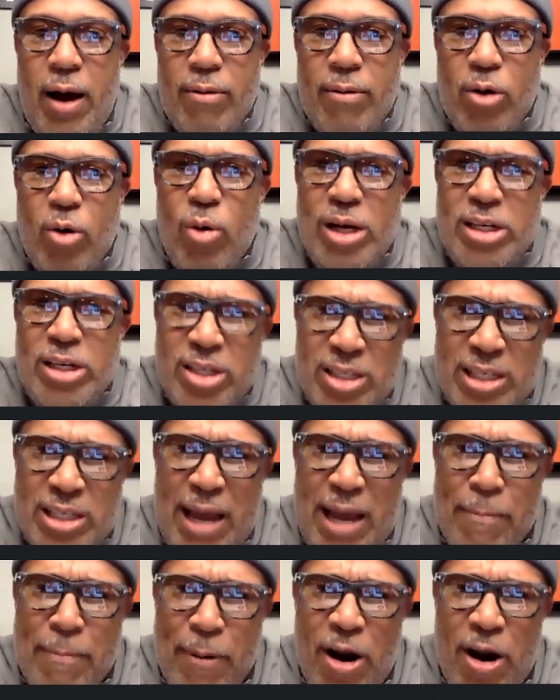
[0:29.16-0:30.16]
questions
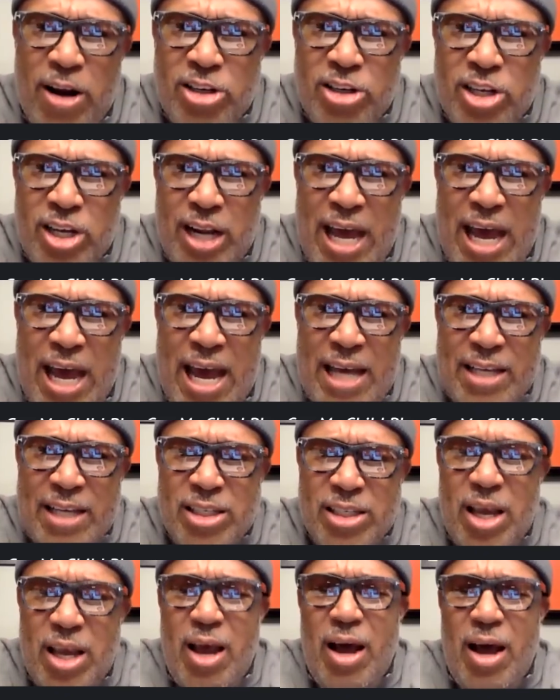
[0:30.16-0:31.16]
that parents should
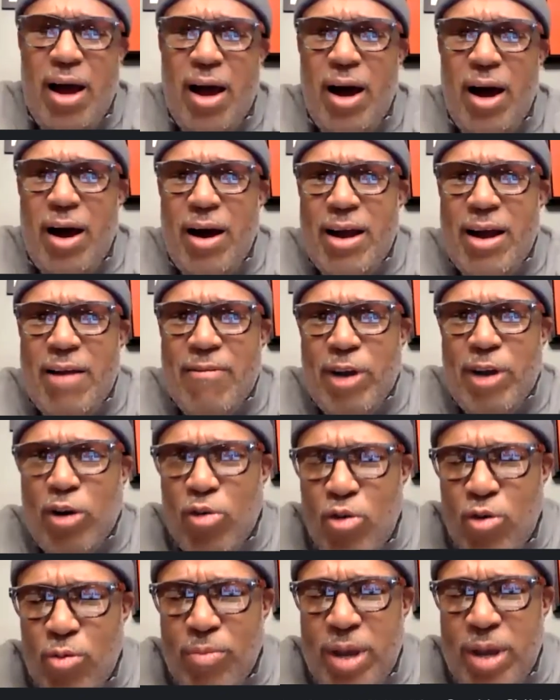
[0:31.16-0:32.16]
ask, in
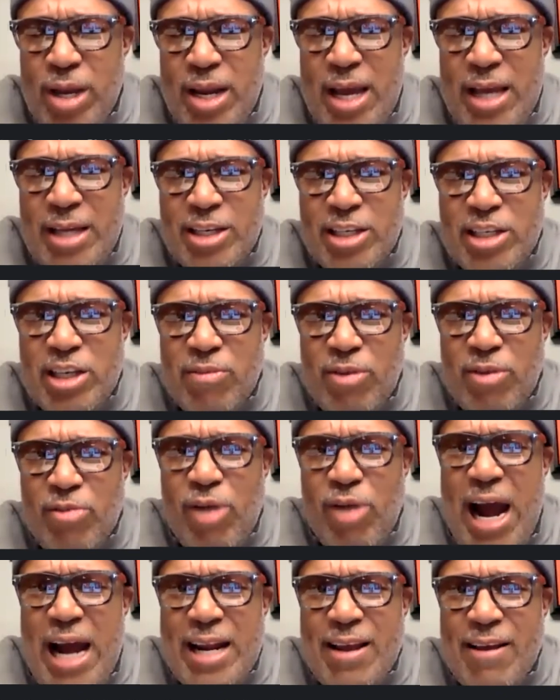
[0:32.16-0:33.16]
recruitment, and just a
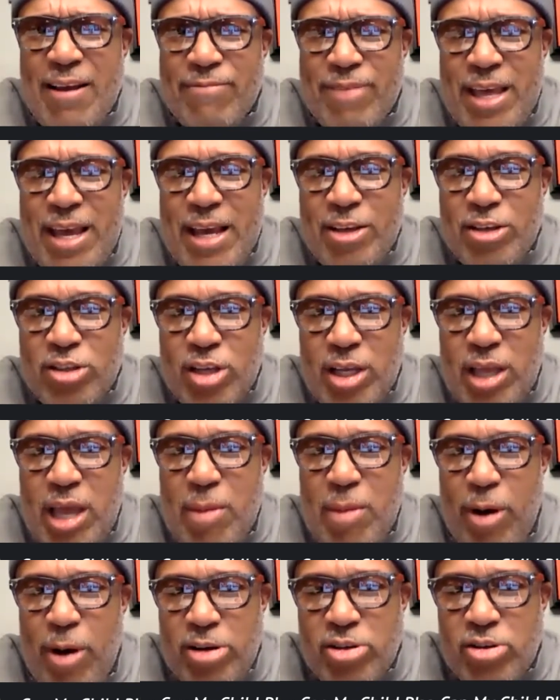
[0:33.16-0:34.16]
variety of things to
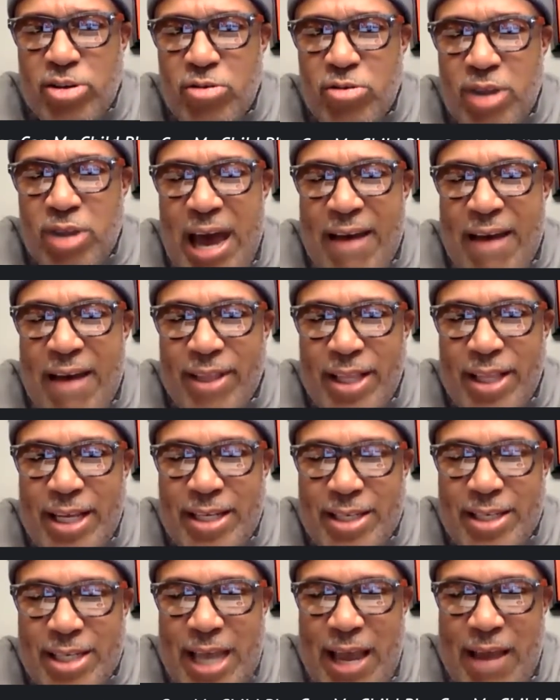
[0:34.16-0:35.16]
keep our student
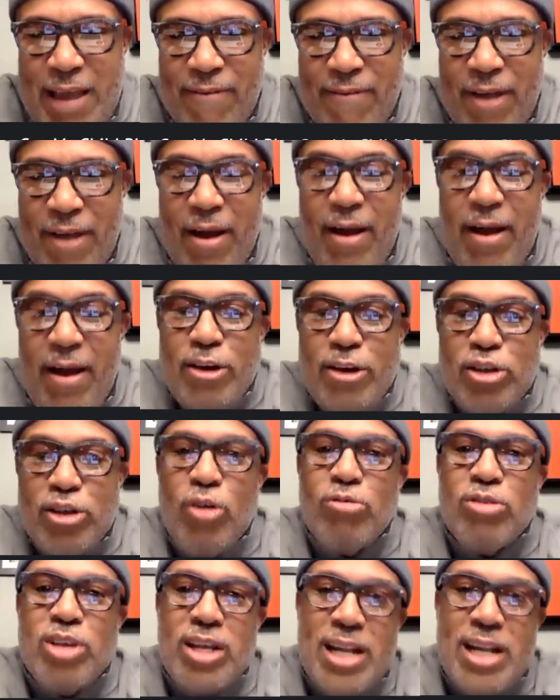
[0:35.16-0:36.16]
athletes safe.
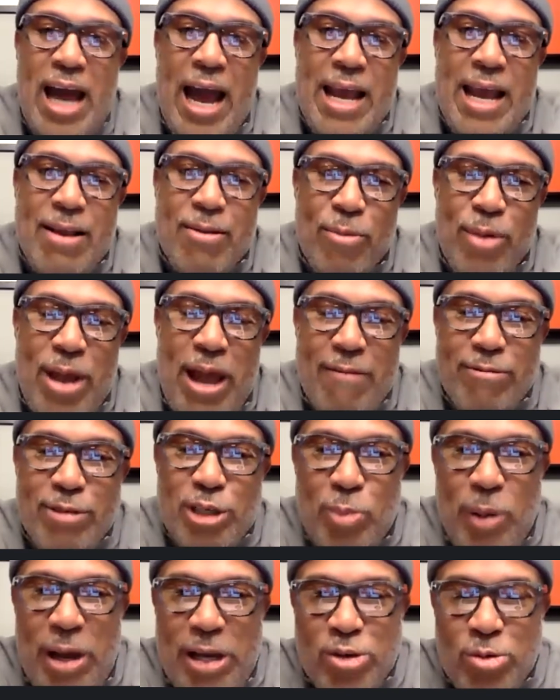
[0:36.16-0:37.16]
So tonight we have a
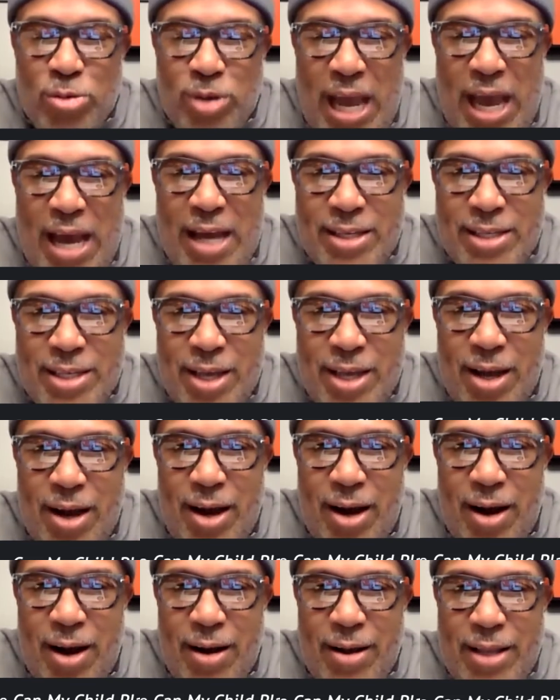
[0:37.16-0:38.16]
special guest
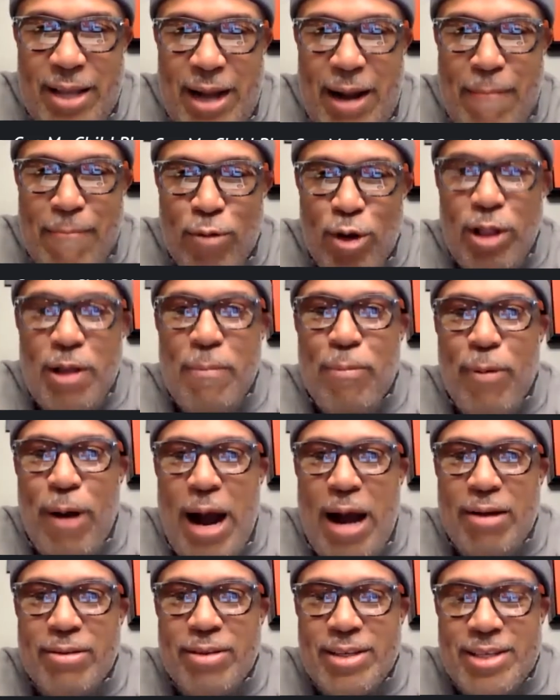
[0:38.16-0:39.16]
that I'm really
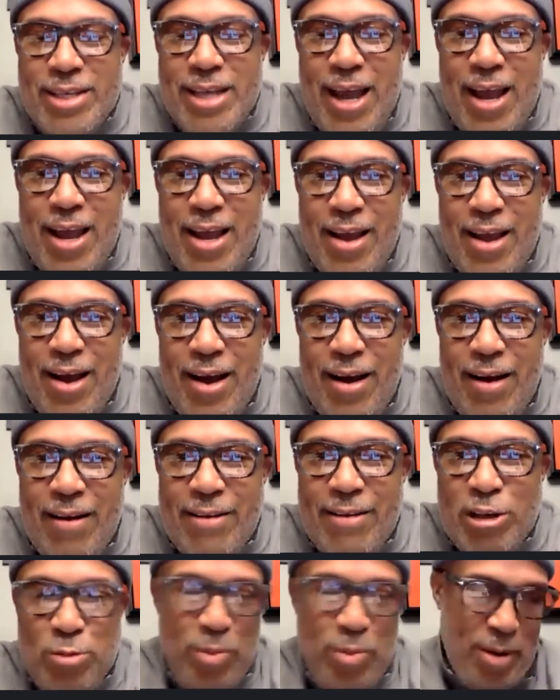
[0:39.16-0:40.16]
proud to say
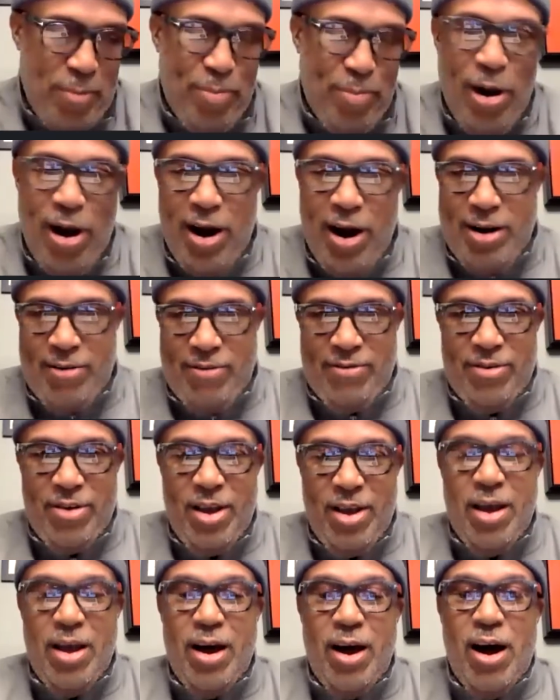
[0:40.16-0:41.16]
that's been a part of
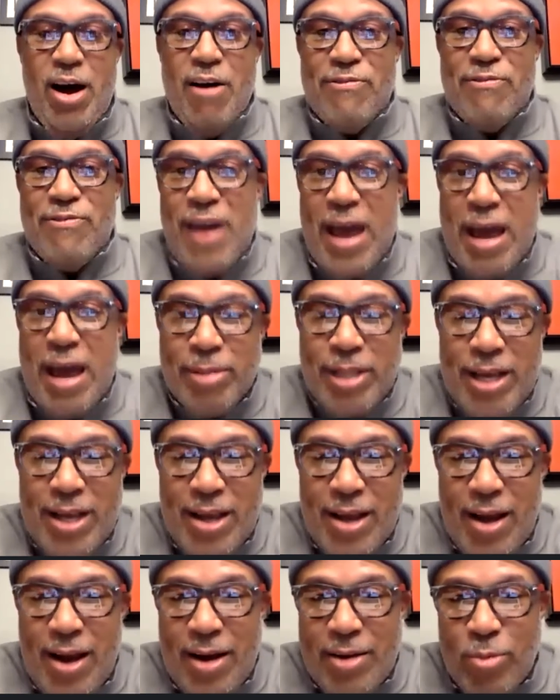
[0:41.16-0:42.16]
our
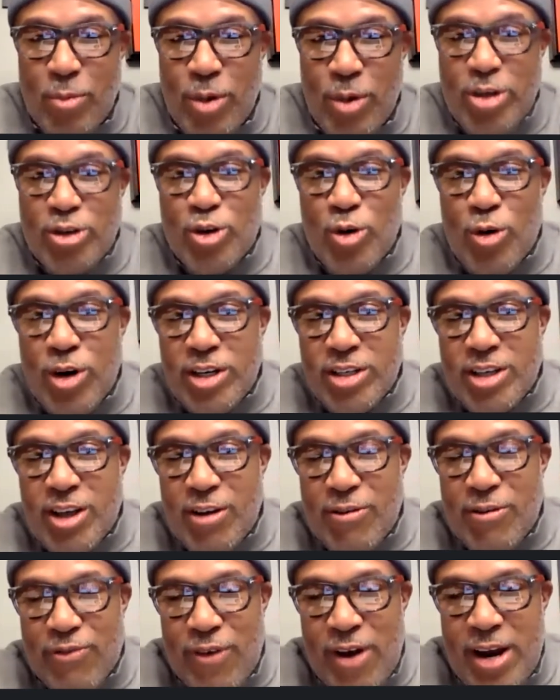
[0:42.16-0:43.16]
family, one of Jordan's
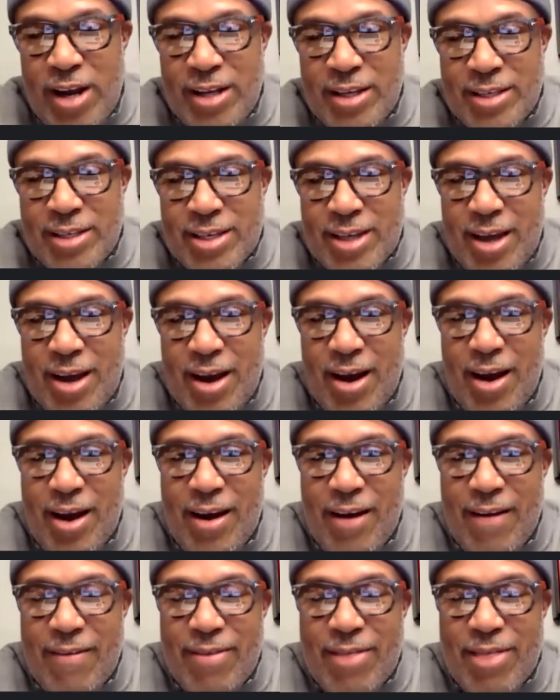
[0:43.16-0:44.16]
good friends,
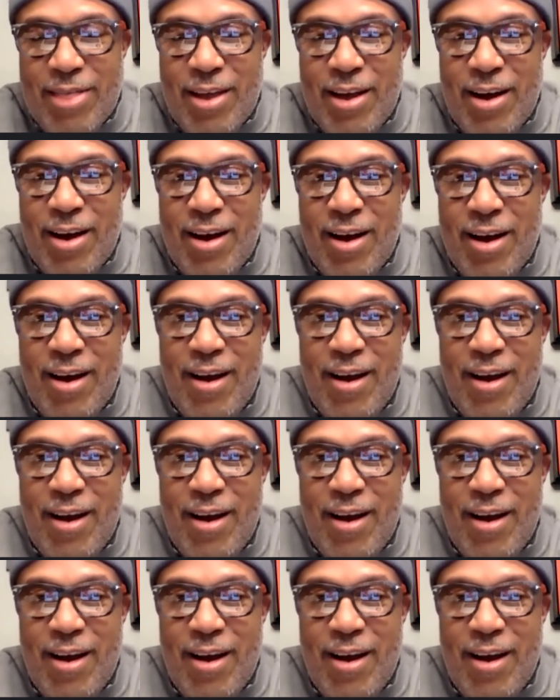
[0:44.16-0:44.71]
the